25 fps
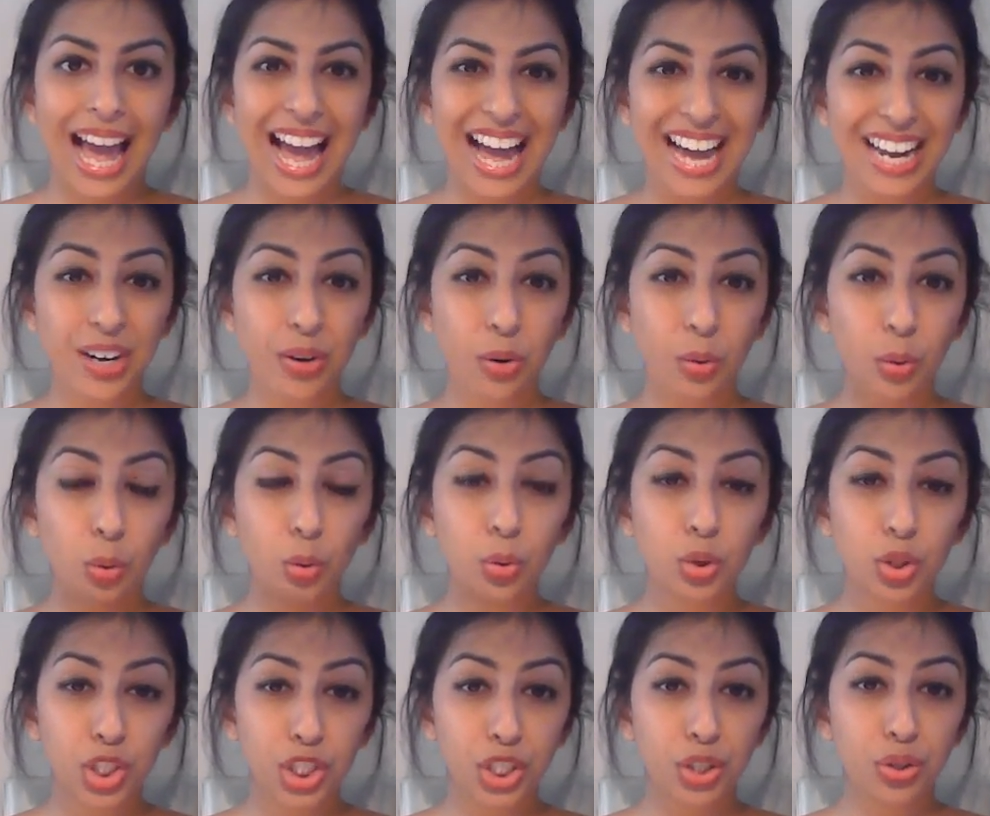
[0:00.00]
And
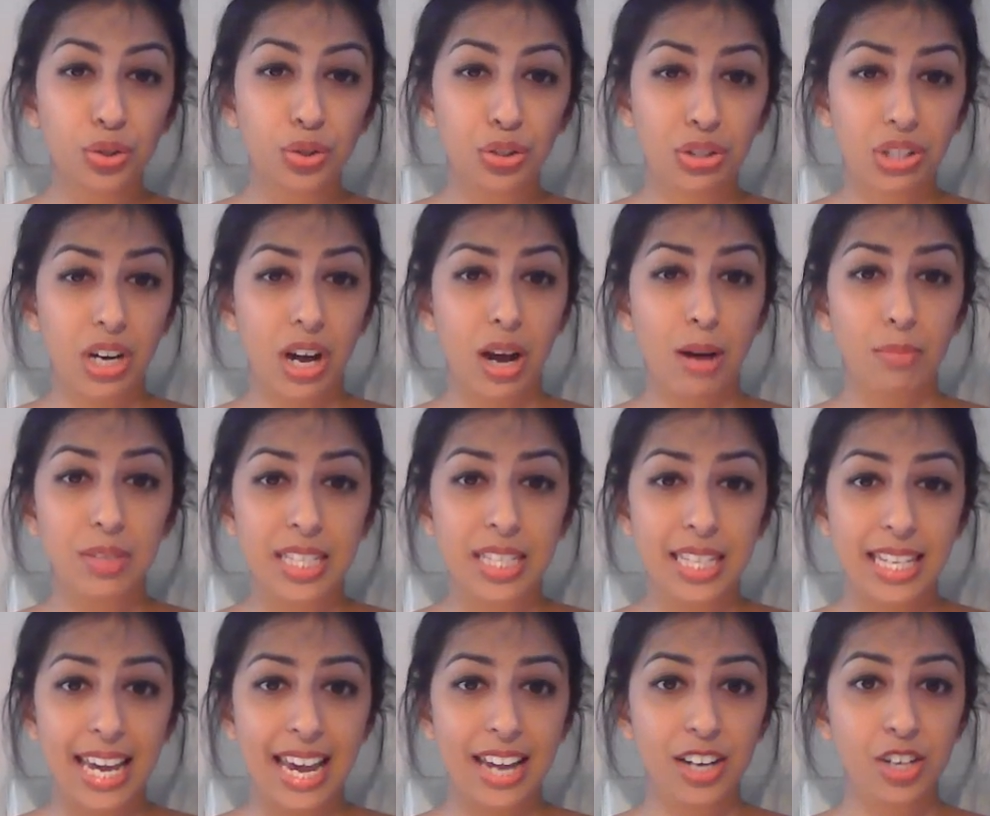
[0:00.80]
all children up to
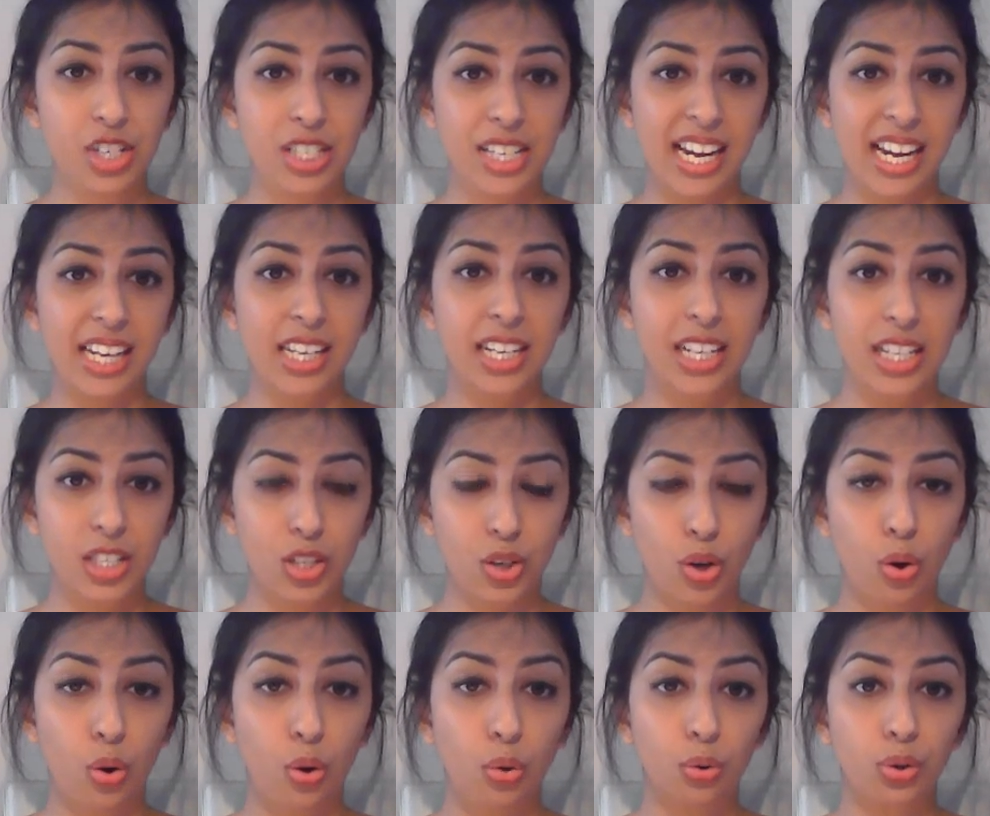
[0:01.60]
the age of 10 years
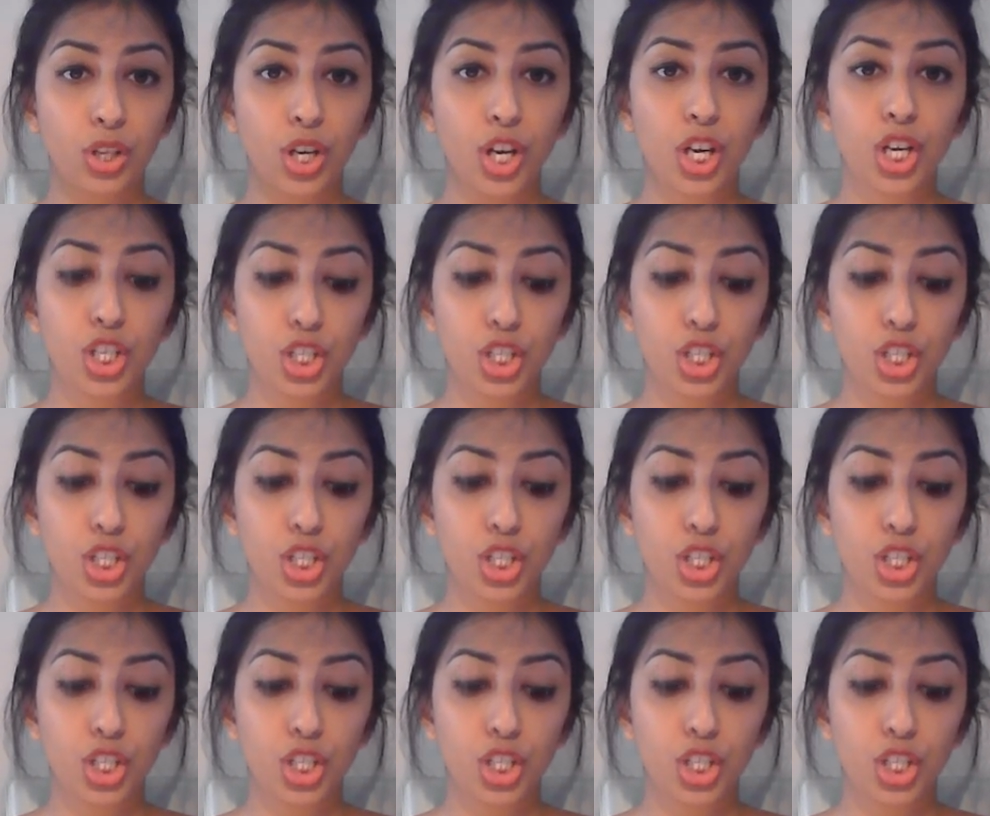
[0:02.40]
old